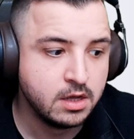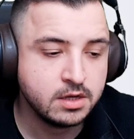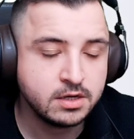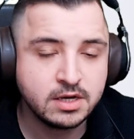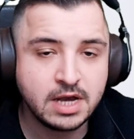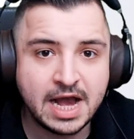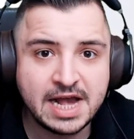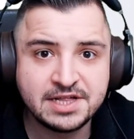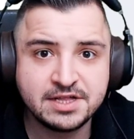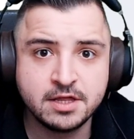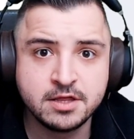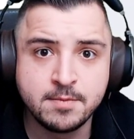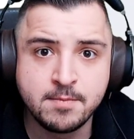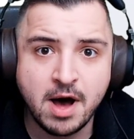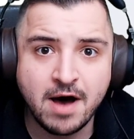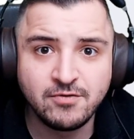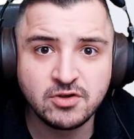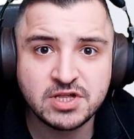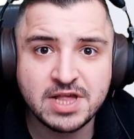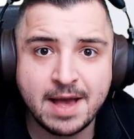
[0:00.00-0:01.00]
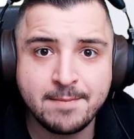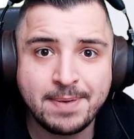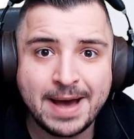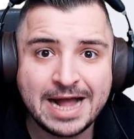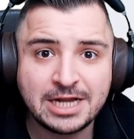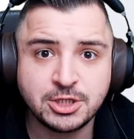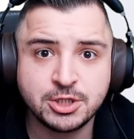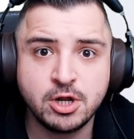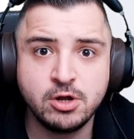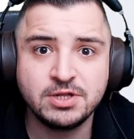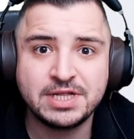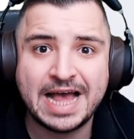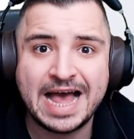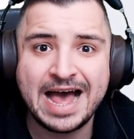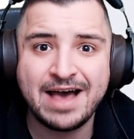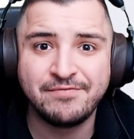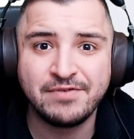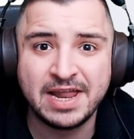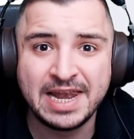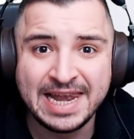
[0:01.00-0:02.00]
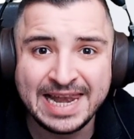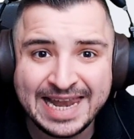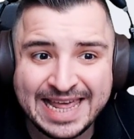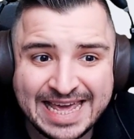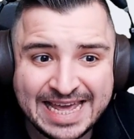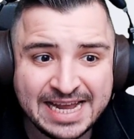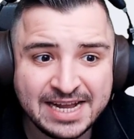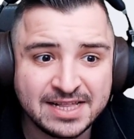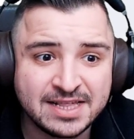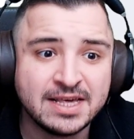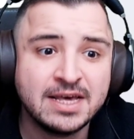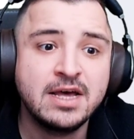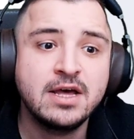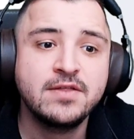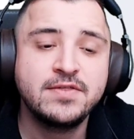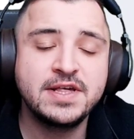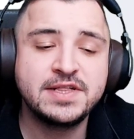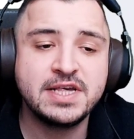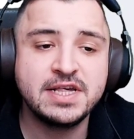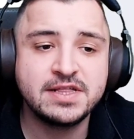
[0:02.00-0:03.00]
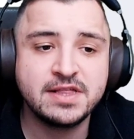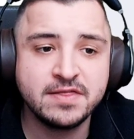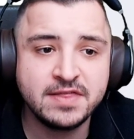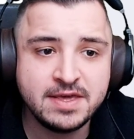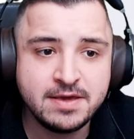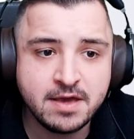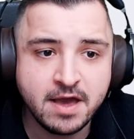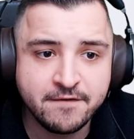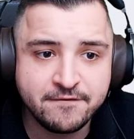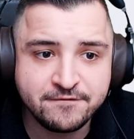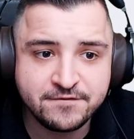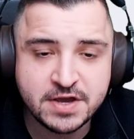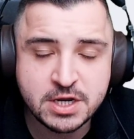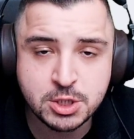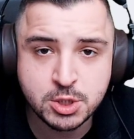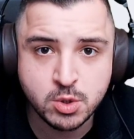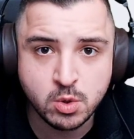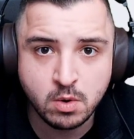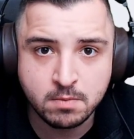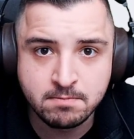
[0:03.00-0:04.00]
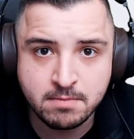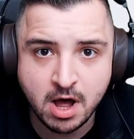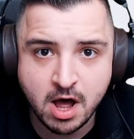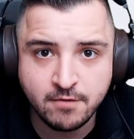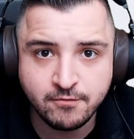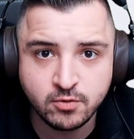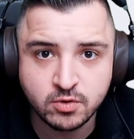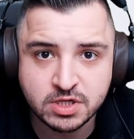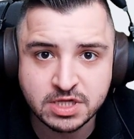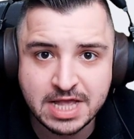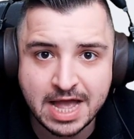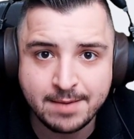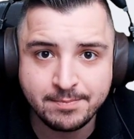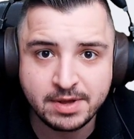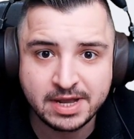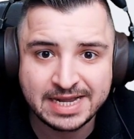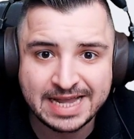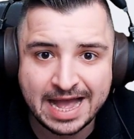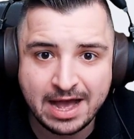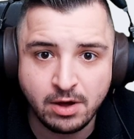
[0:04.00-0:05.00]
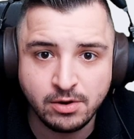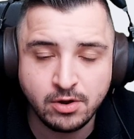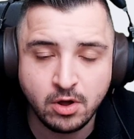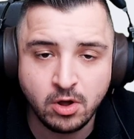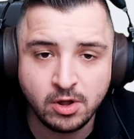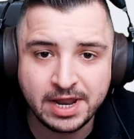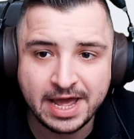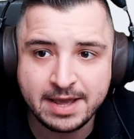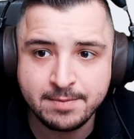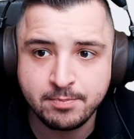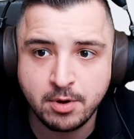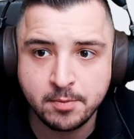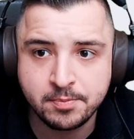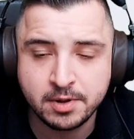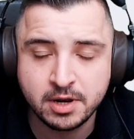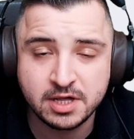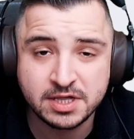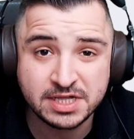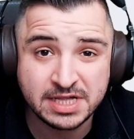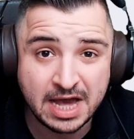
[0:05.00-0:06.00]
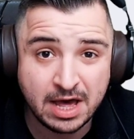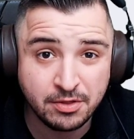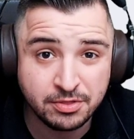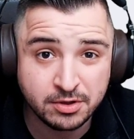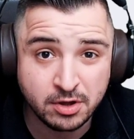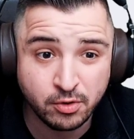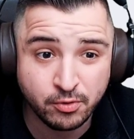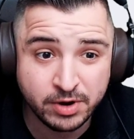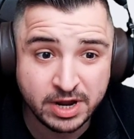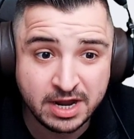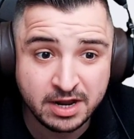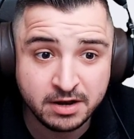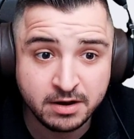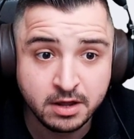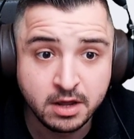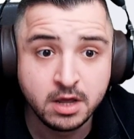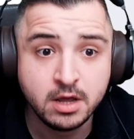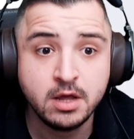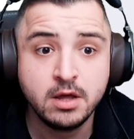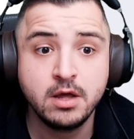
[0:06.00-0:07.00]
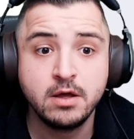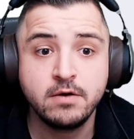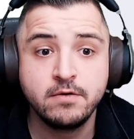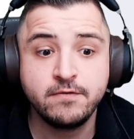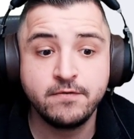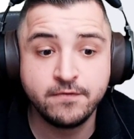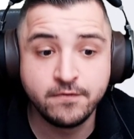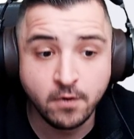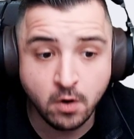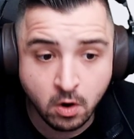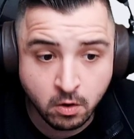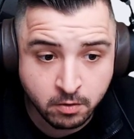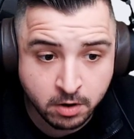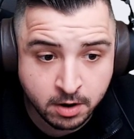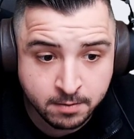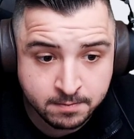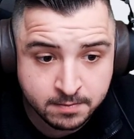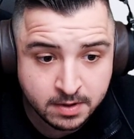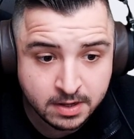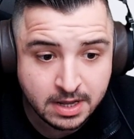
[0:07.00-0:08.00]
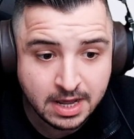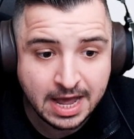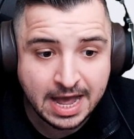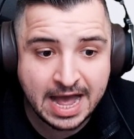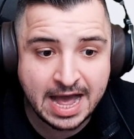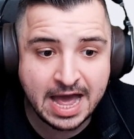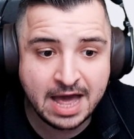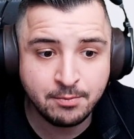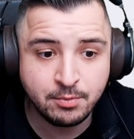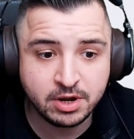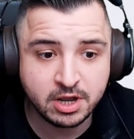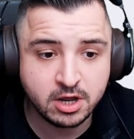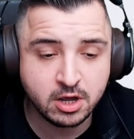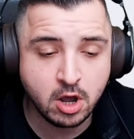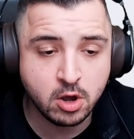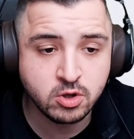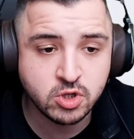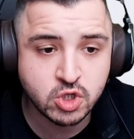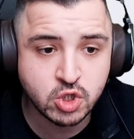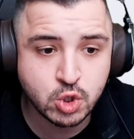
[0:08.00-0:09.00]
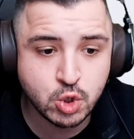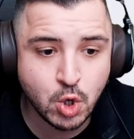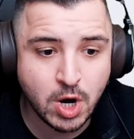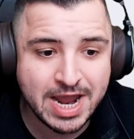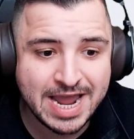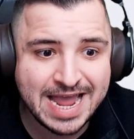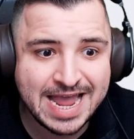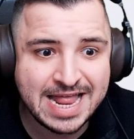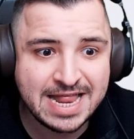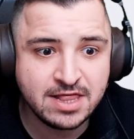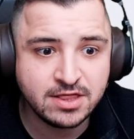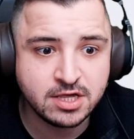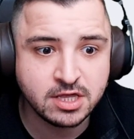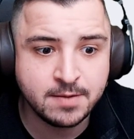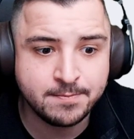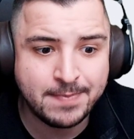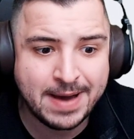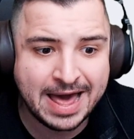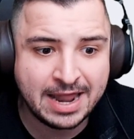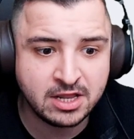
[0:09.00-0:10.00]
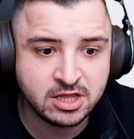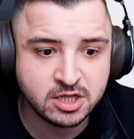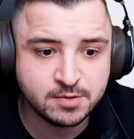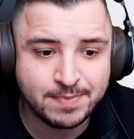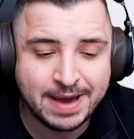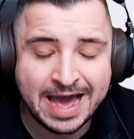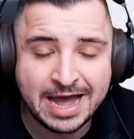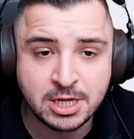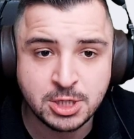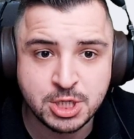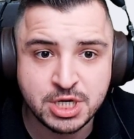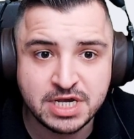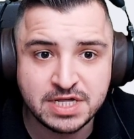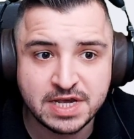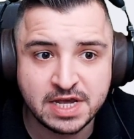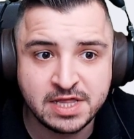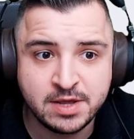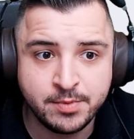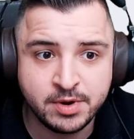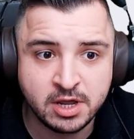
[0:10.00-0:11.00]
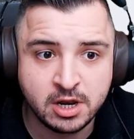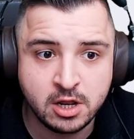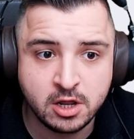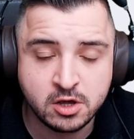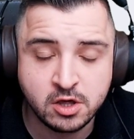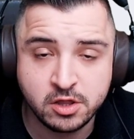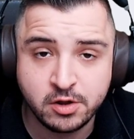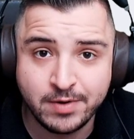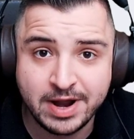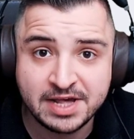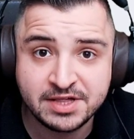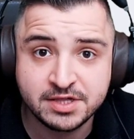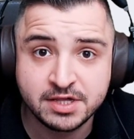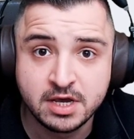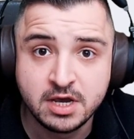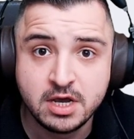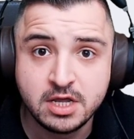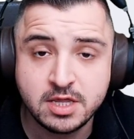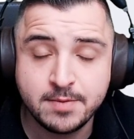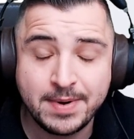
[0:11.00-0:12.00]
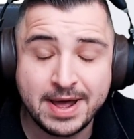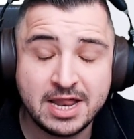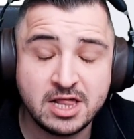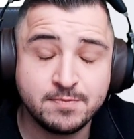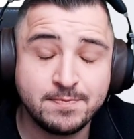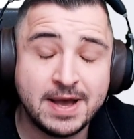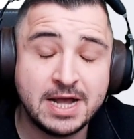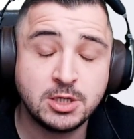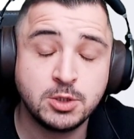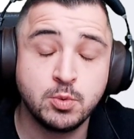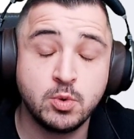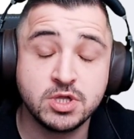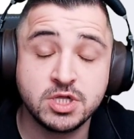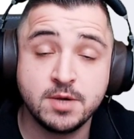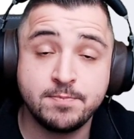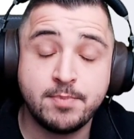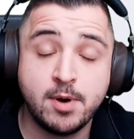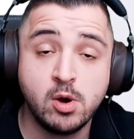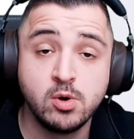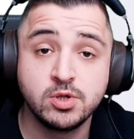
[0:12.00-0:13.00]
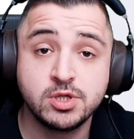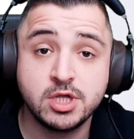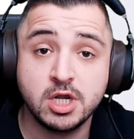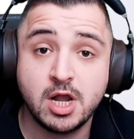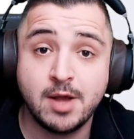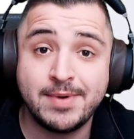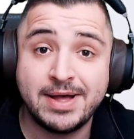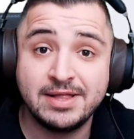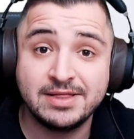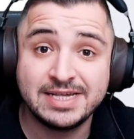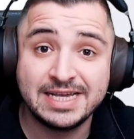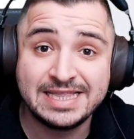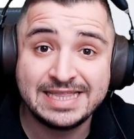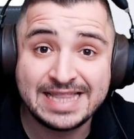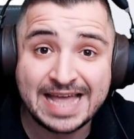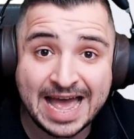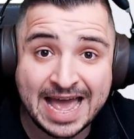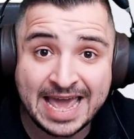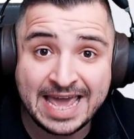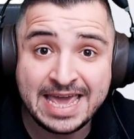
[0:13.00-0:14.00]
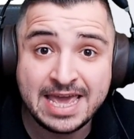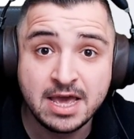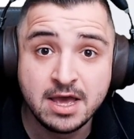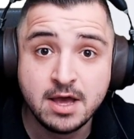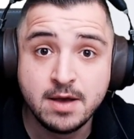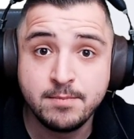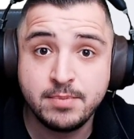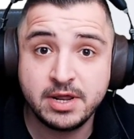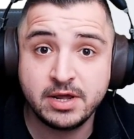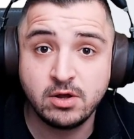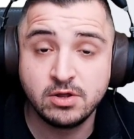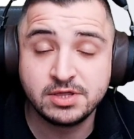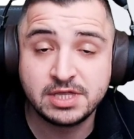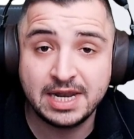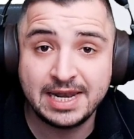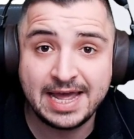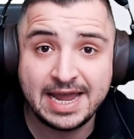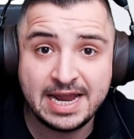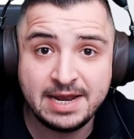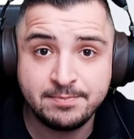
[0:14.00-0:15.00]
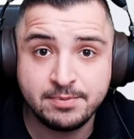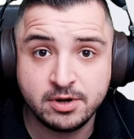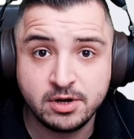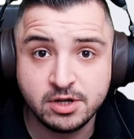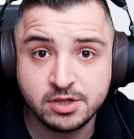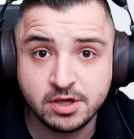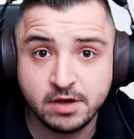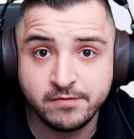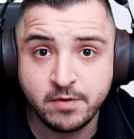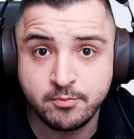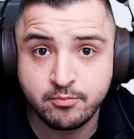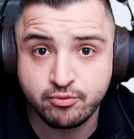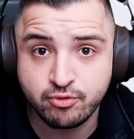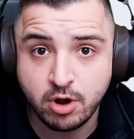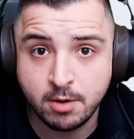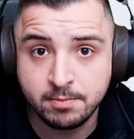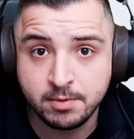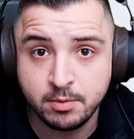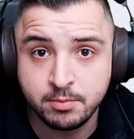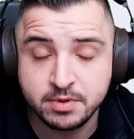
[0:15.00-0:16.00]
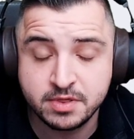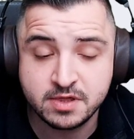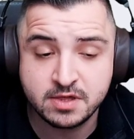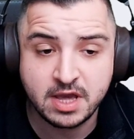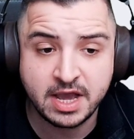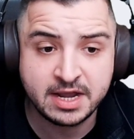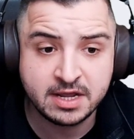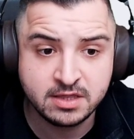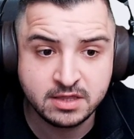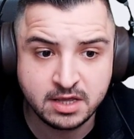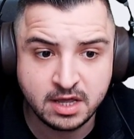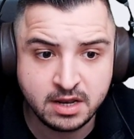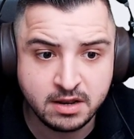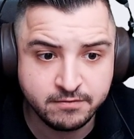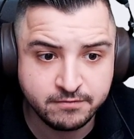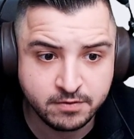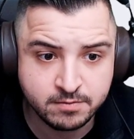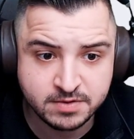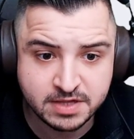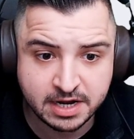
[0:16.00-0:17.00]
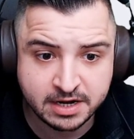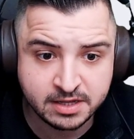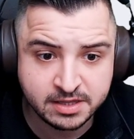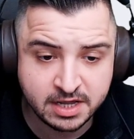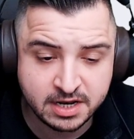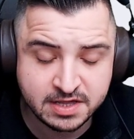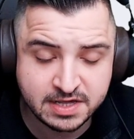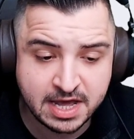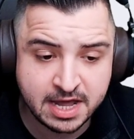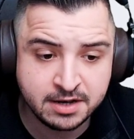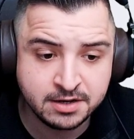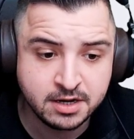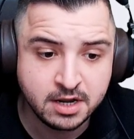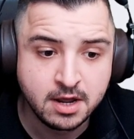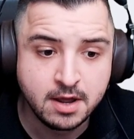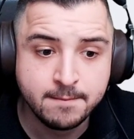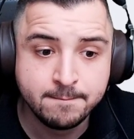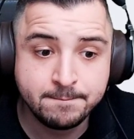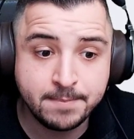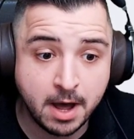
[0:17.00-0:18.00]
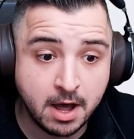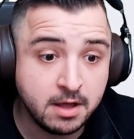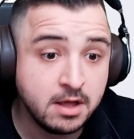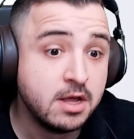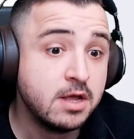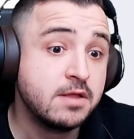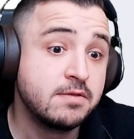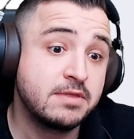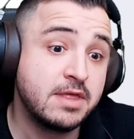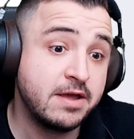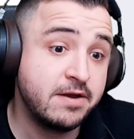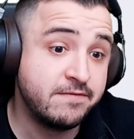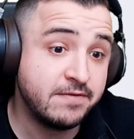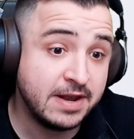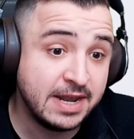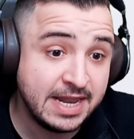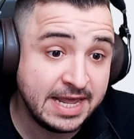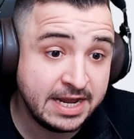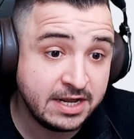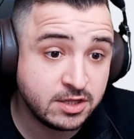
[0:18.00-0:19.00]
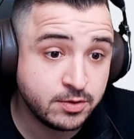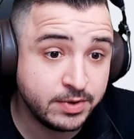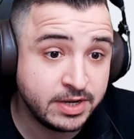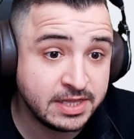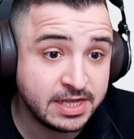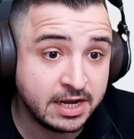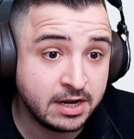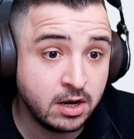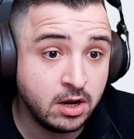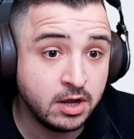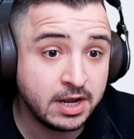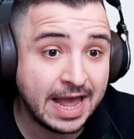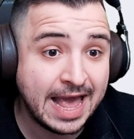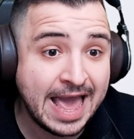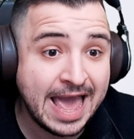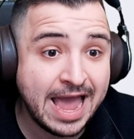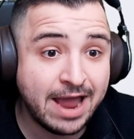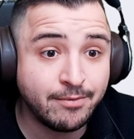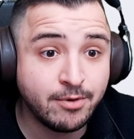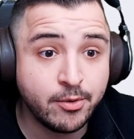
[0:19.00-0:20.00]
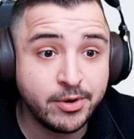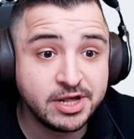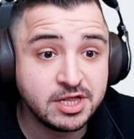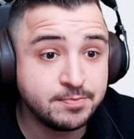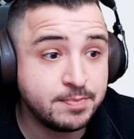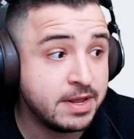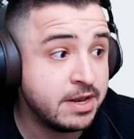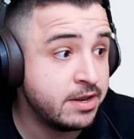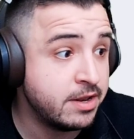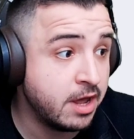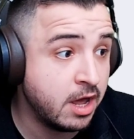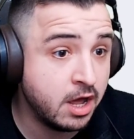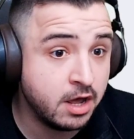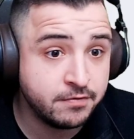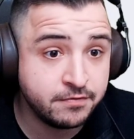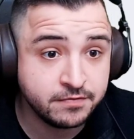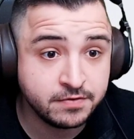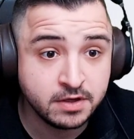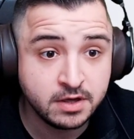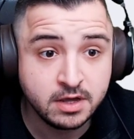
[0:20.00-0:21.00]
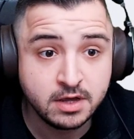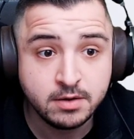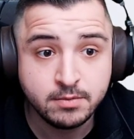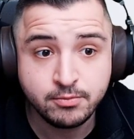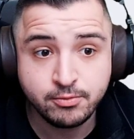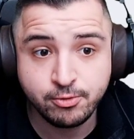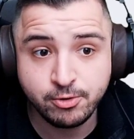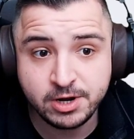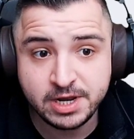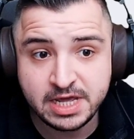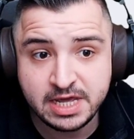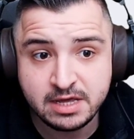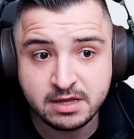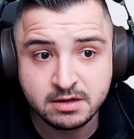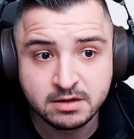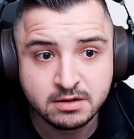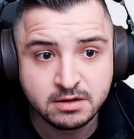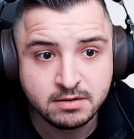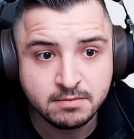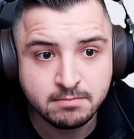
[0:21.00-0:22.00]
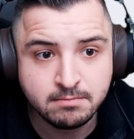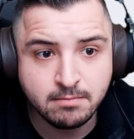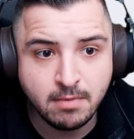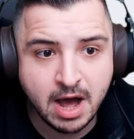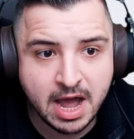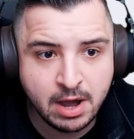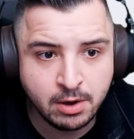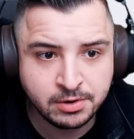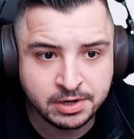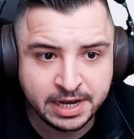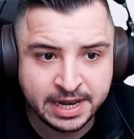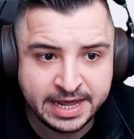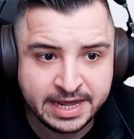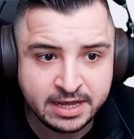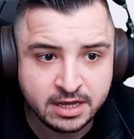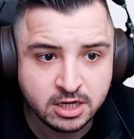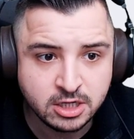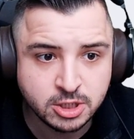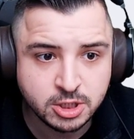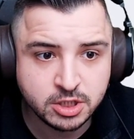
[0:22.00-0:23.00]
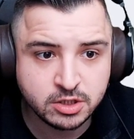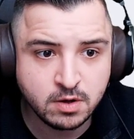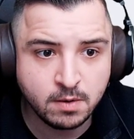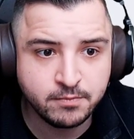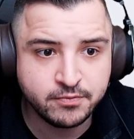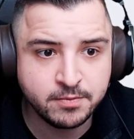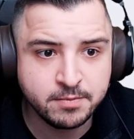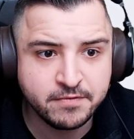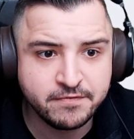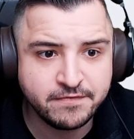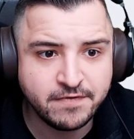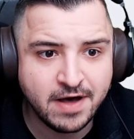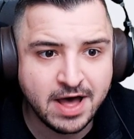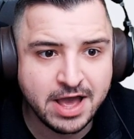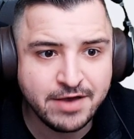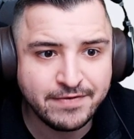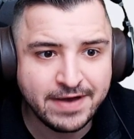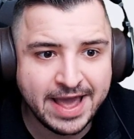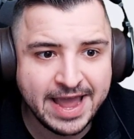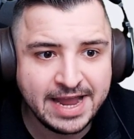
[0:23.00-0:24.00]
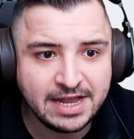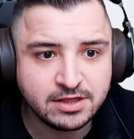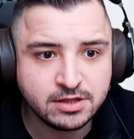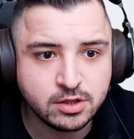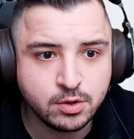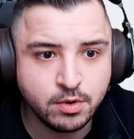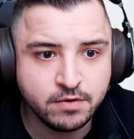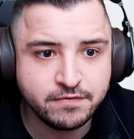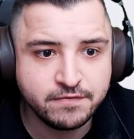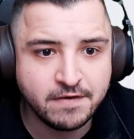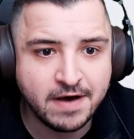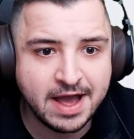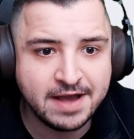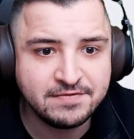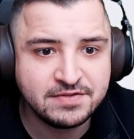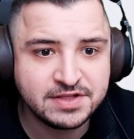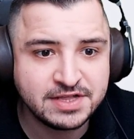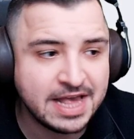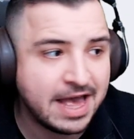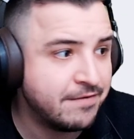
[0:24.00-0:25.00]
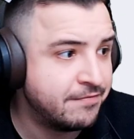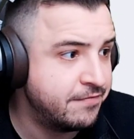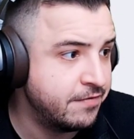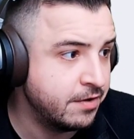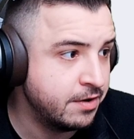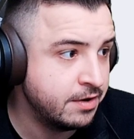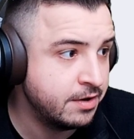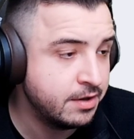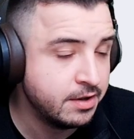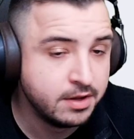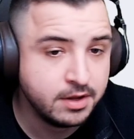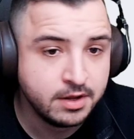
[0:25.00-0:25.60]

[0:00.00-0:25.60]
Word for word: Guys, the Marvel Snap patch notes have leaked. This is the official Marvel Snap account on a popular South Korean forum. And we're going to go straight into the balance patches and then we're going to look at the rest. The balance patch was supposed to come out today, but it got delayed because of a problem with second in from second dinner's end. But they've leaked, so we can take a look. Aero has been nerfed pretty mildly. She's gone from a 5.8 to a seven.